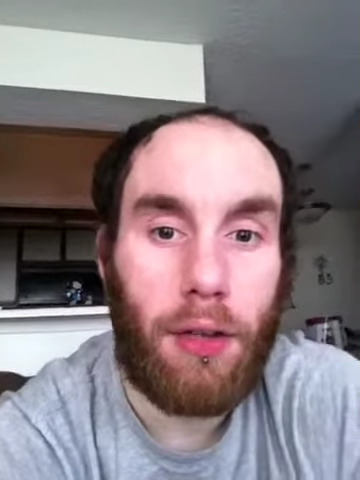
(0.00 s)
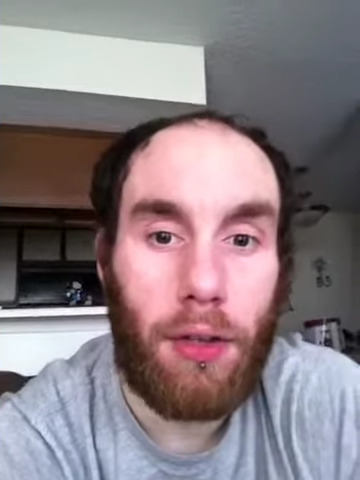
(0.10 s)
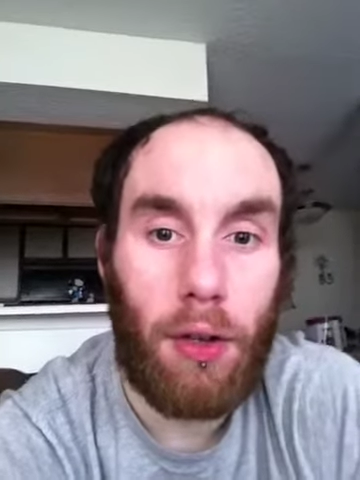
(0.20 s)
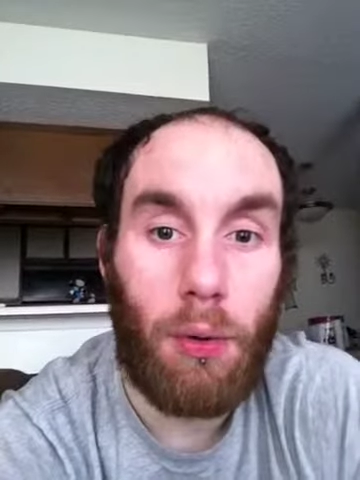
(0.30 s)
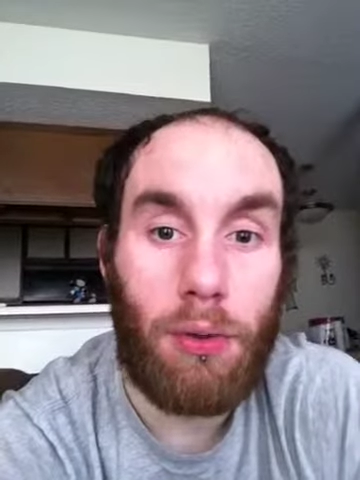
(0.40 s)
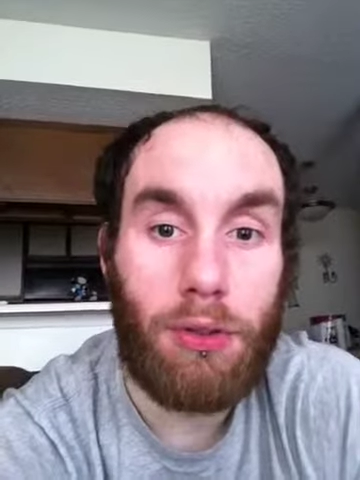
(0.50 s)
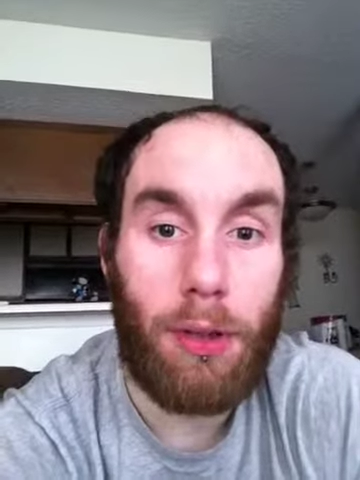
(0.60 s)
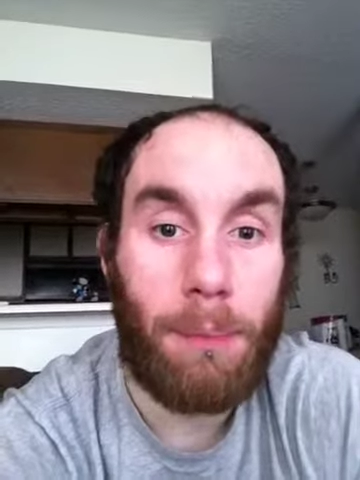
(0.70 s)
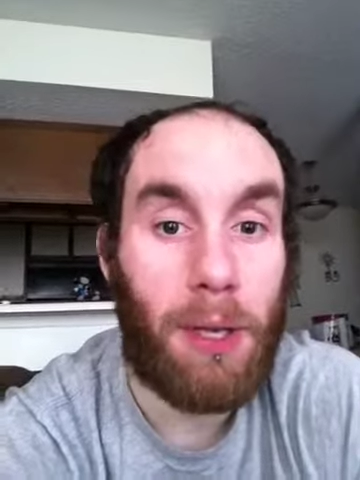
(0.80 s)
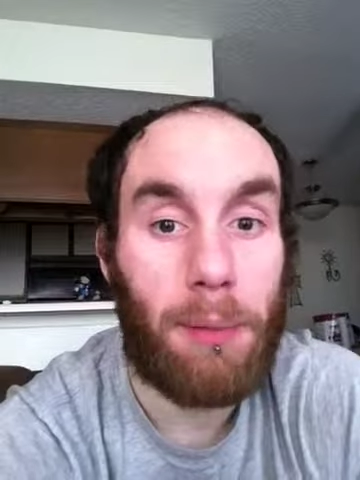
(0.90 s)
you know,
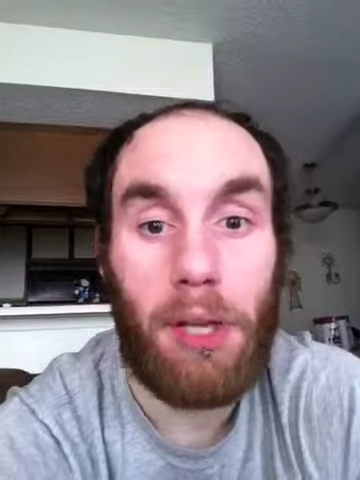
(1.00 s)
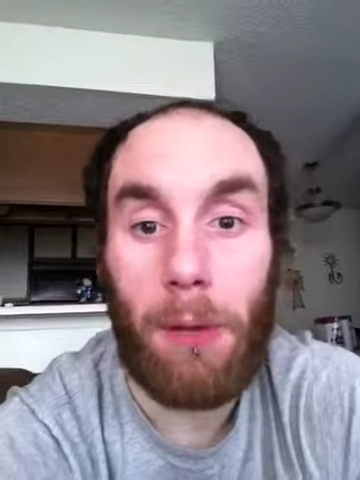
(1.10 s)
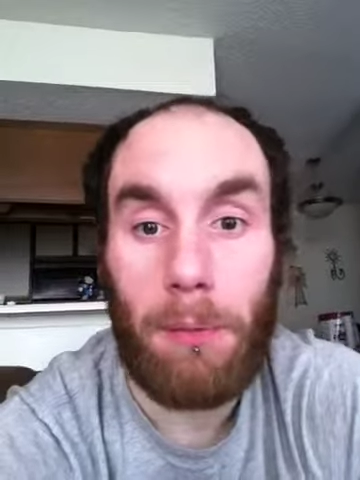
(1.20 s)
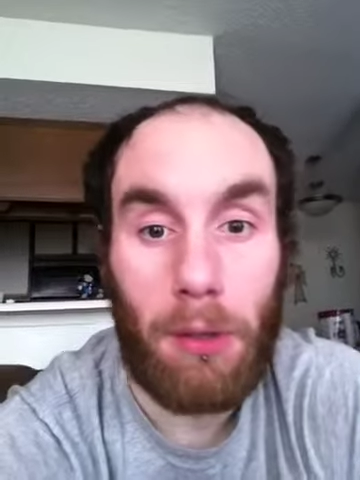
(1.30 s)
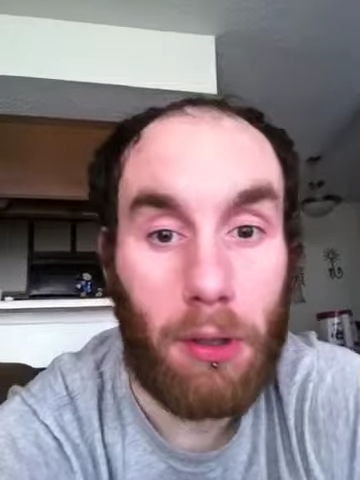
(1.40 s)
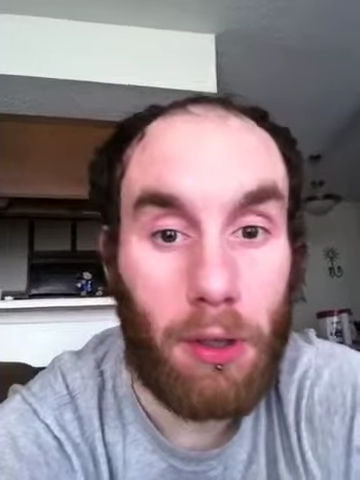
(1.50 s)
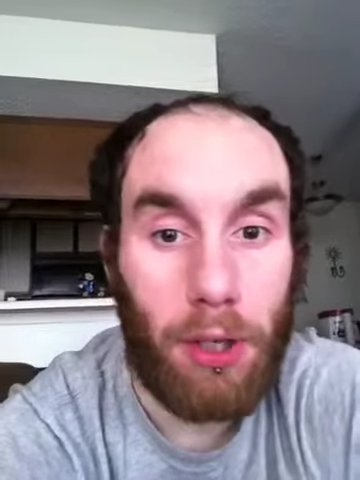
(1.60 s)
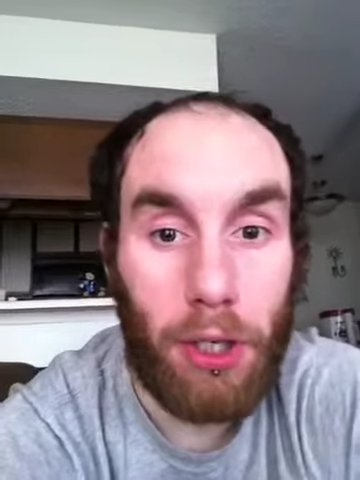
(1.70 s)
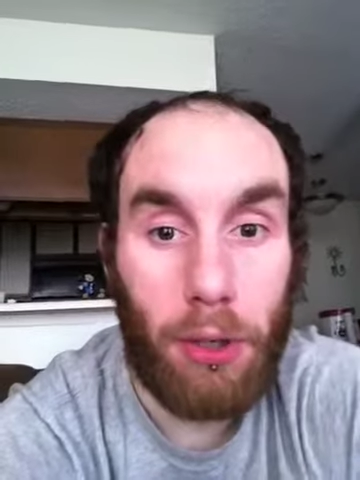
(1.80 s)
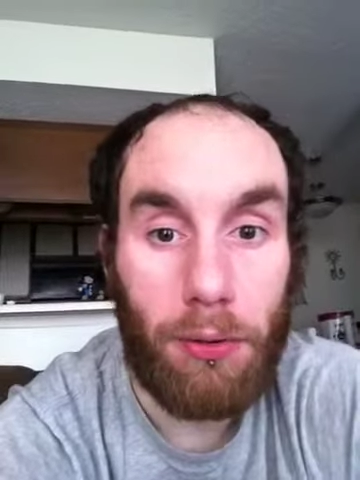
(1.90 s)
just a pick-me-up or,
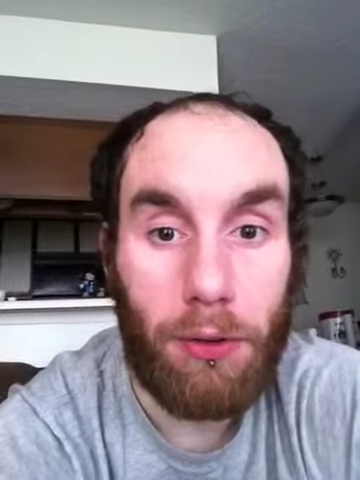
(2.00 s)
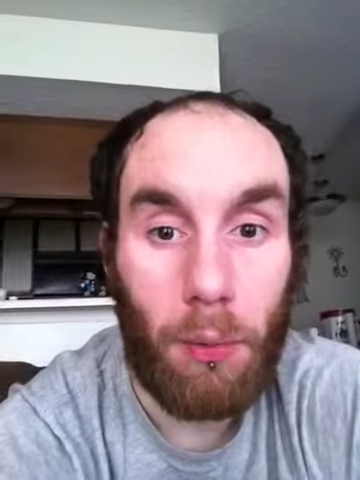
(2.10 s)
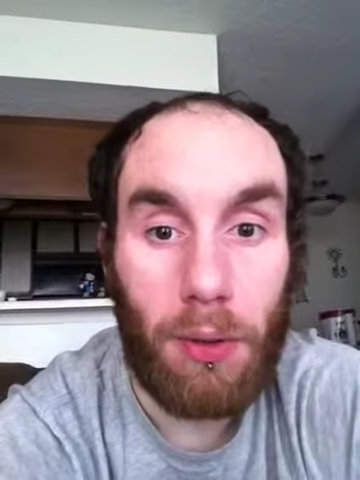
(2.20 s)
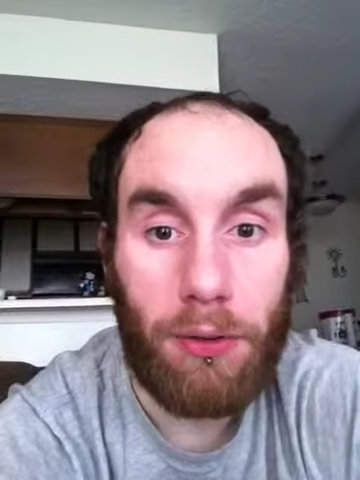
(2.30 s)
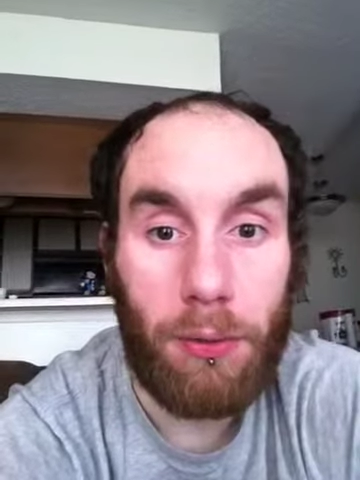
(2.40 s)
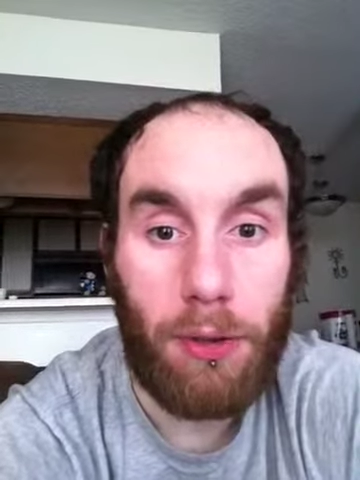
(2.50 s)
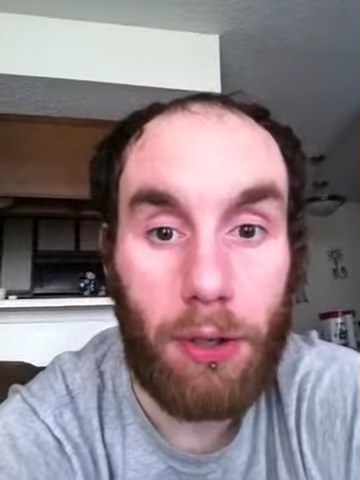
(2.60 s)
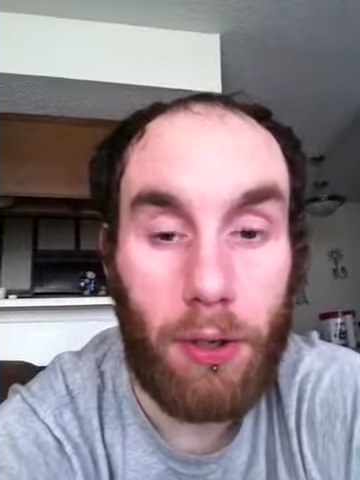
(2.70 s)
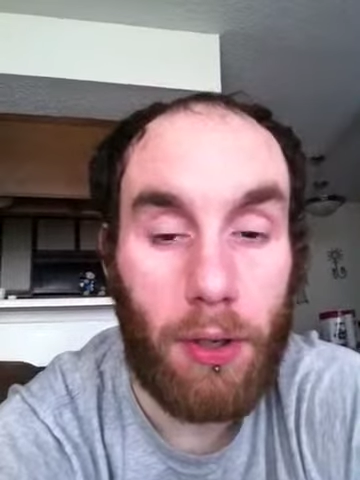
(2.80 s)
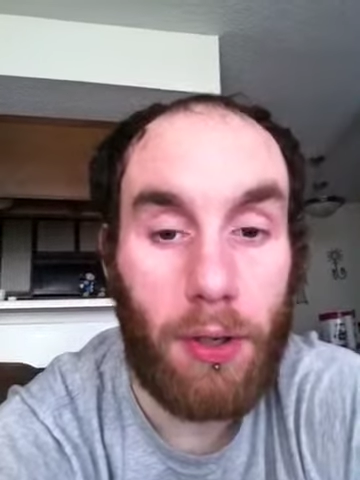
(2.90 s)
you know, someone
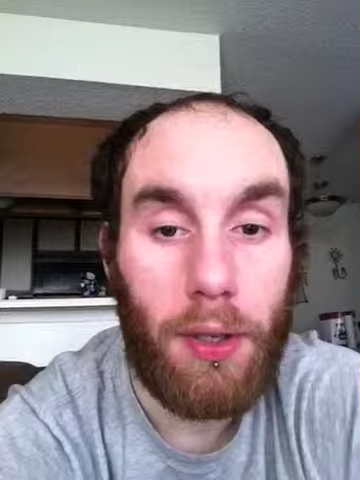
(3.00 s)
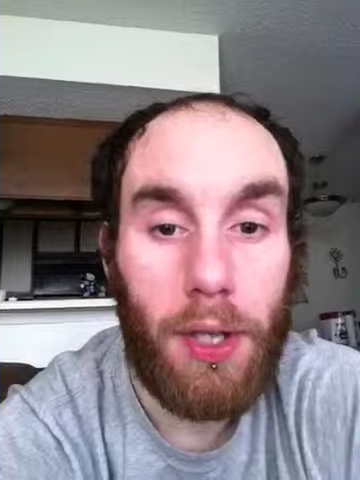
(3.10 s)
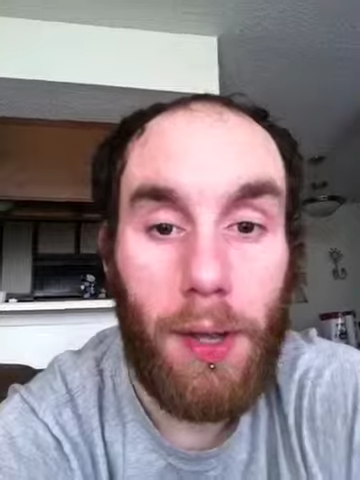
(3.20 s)
to